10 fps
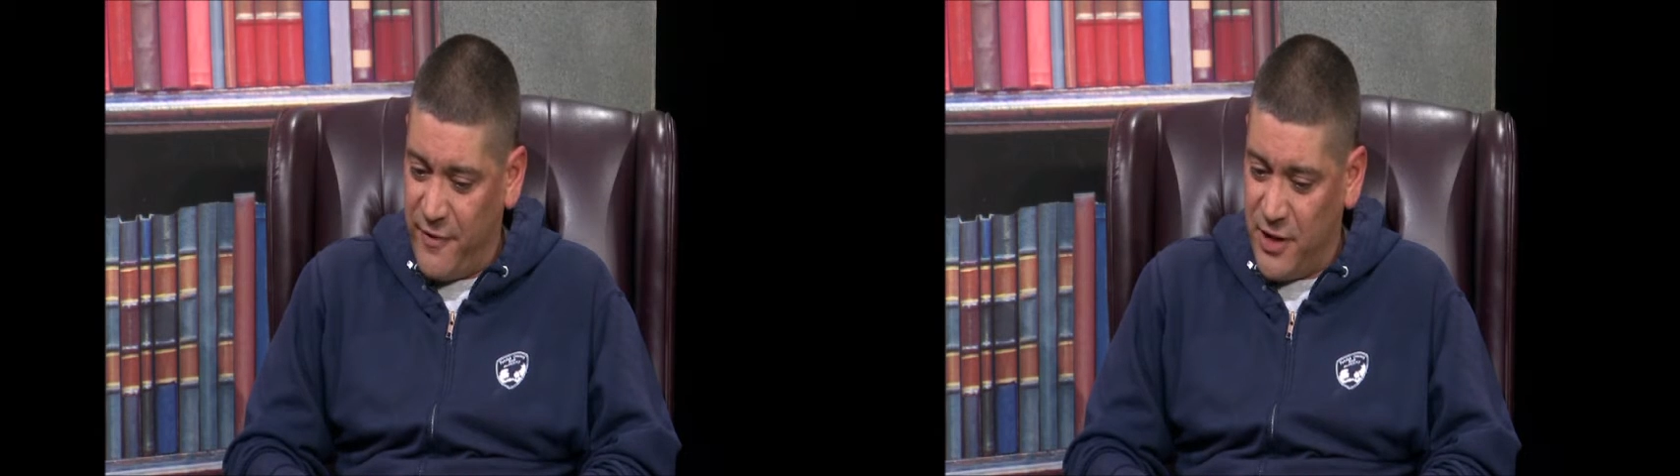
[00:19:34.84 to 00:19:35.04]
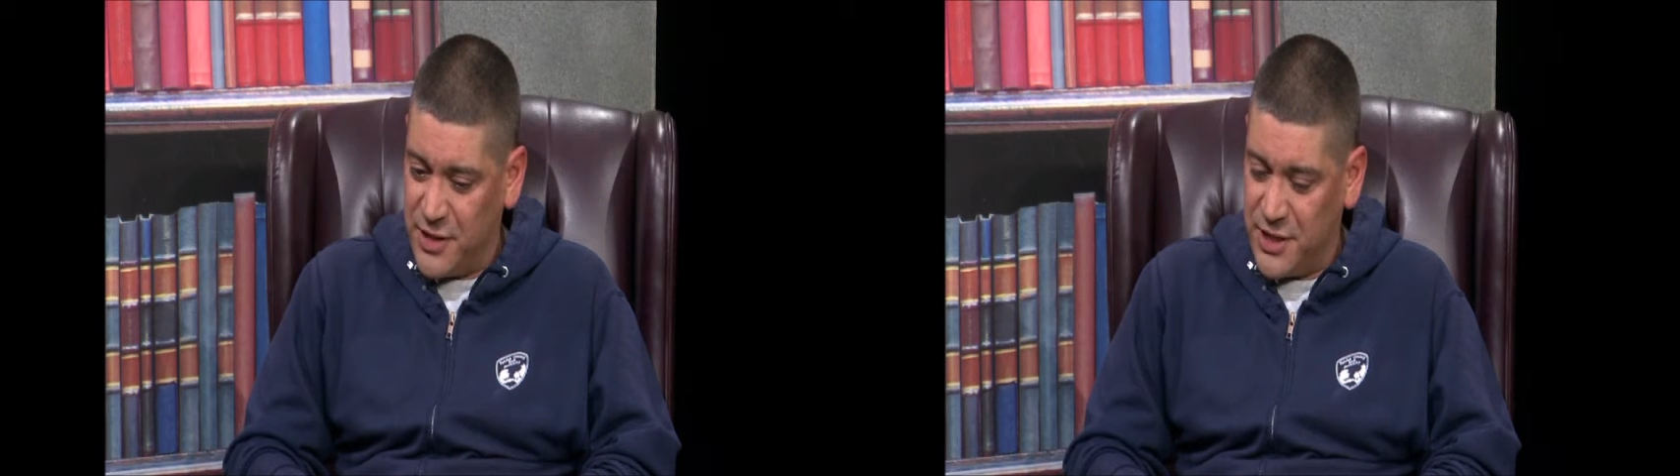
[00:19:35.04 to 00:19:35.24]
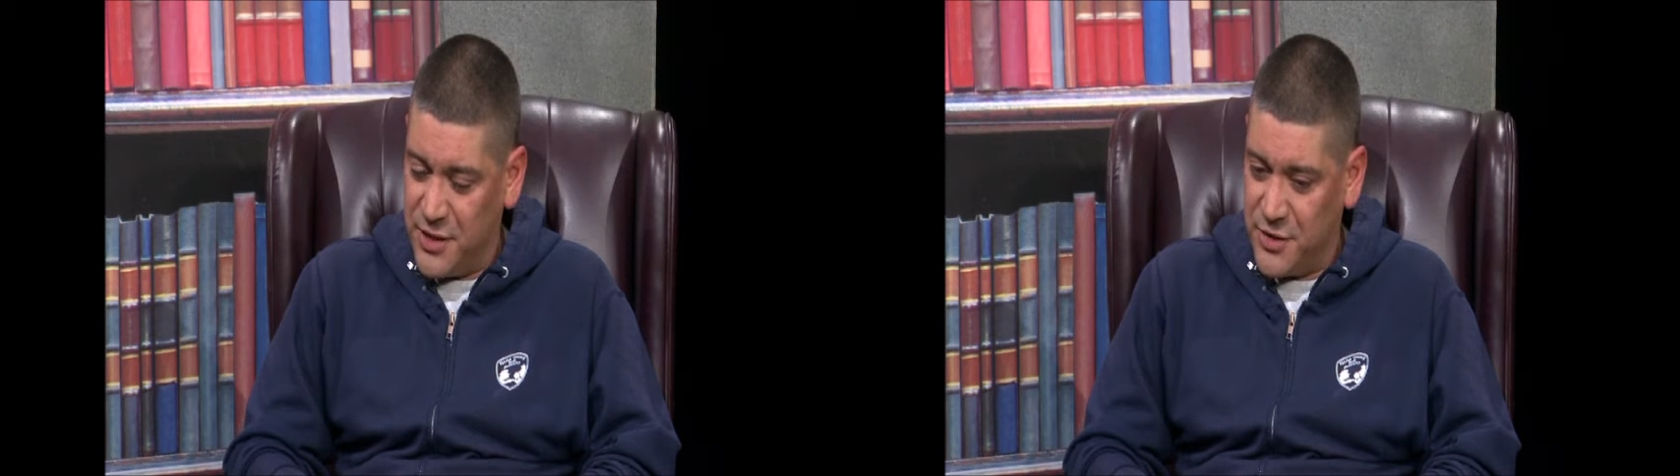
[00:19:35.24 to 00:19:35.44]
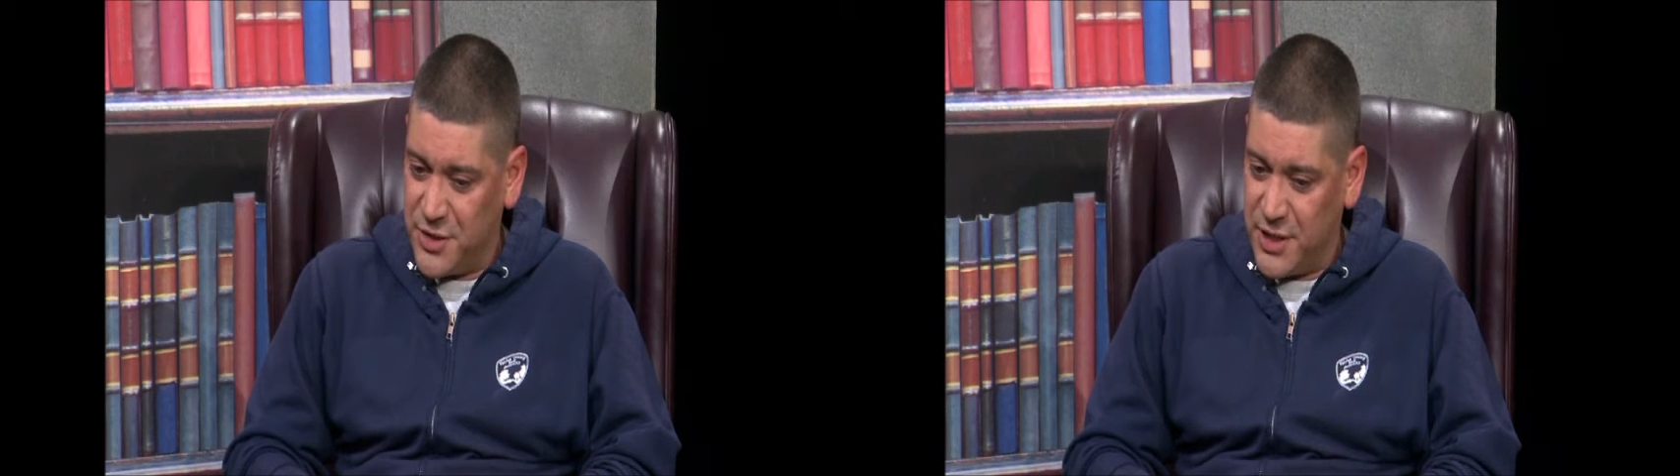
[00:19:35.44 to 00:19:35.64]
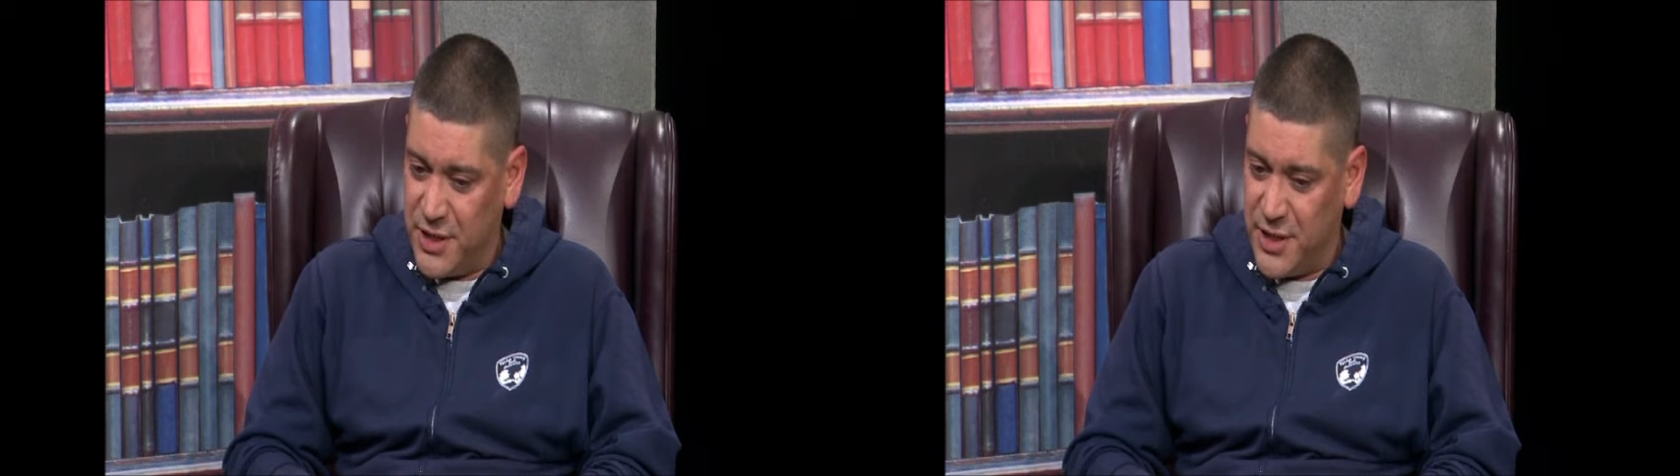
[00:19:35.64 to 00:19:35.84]

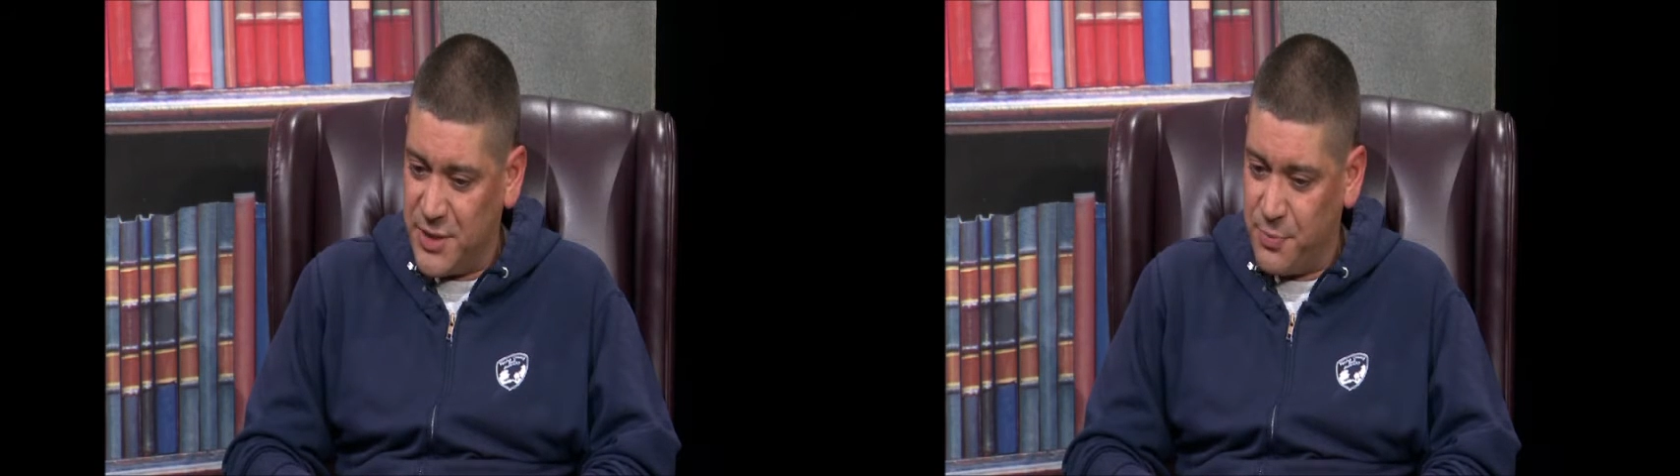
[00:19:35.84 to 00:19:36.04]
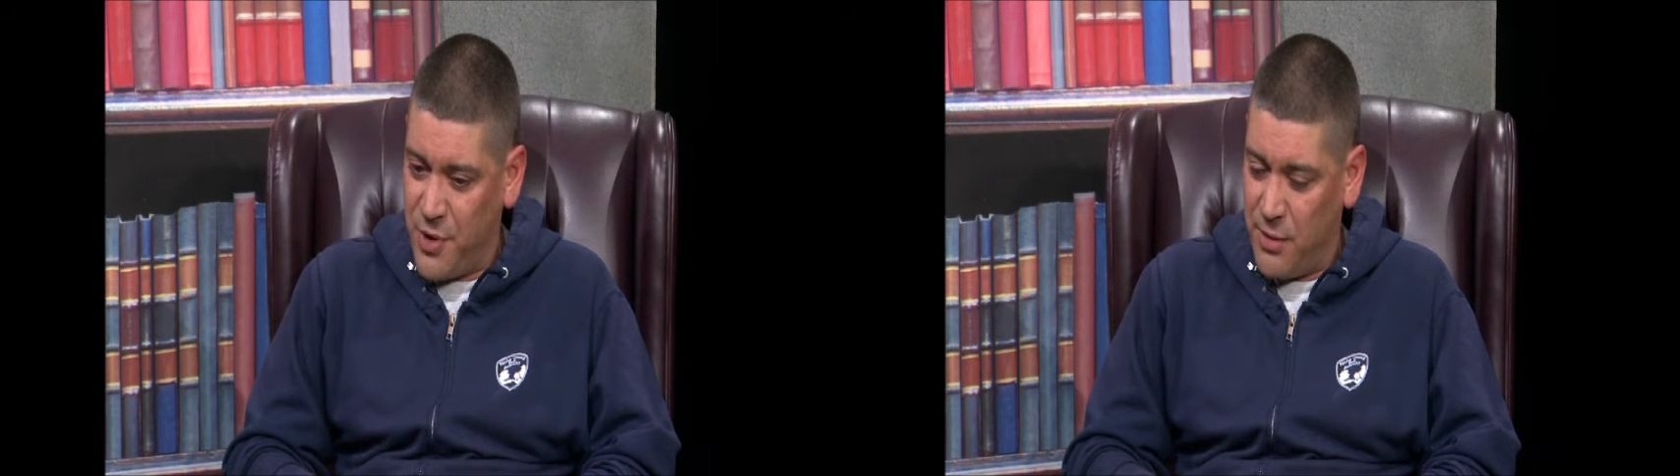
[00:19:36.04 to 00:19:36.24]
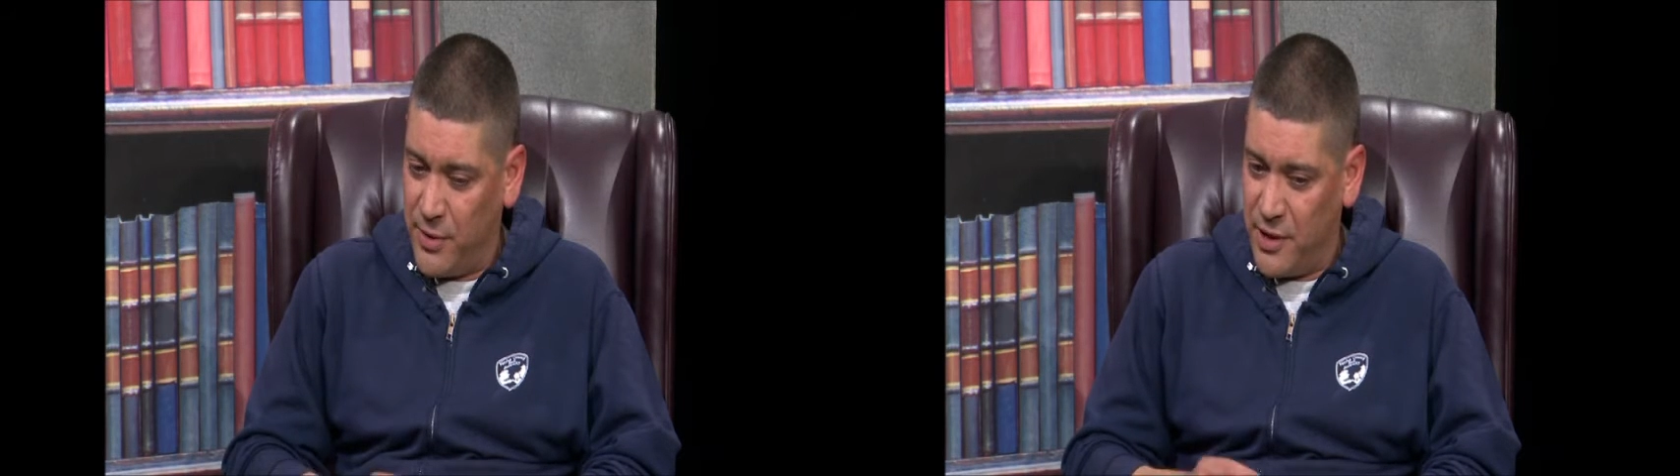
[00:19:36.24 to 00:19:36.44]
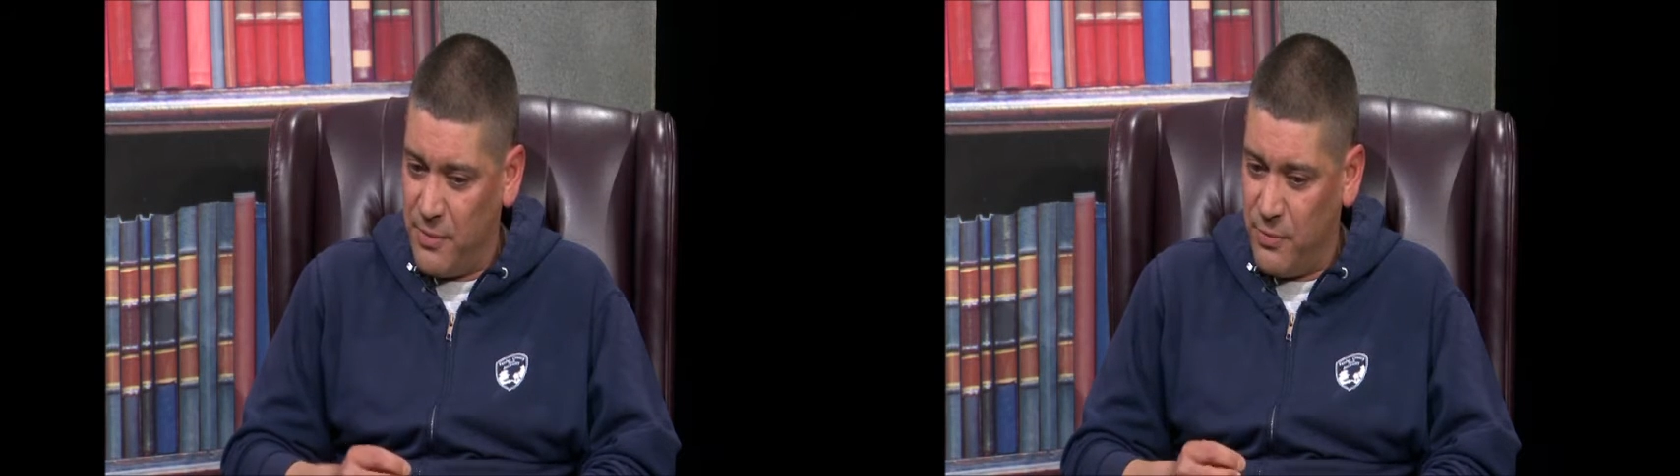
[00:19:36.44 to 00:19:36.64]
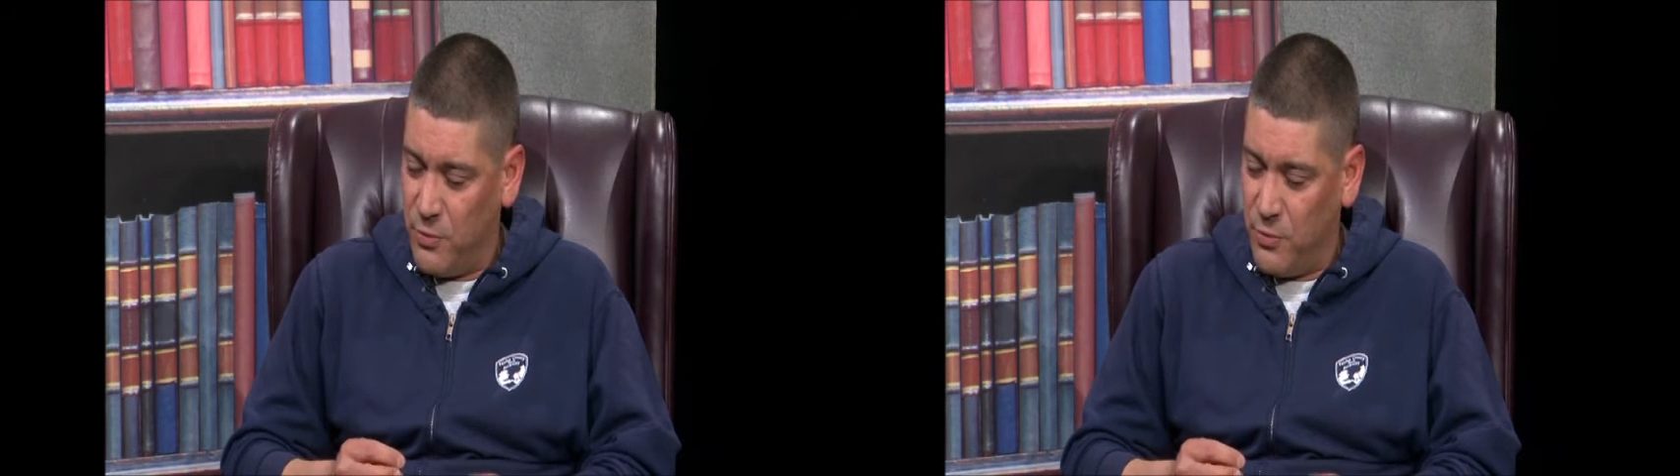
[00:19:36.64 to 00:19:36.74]
volunteers is probably the,